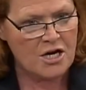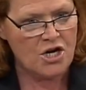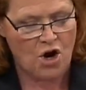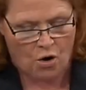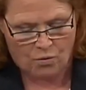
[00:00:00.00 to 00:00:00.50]

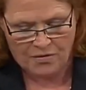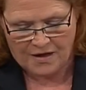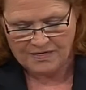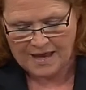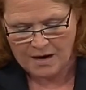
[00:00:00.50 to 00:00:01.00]
know
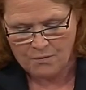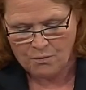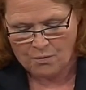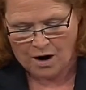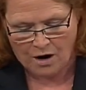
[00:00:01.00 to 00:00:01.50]
that
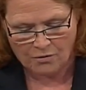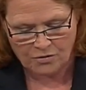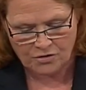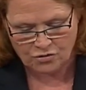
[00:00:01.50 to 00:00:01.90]
they are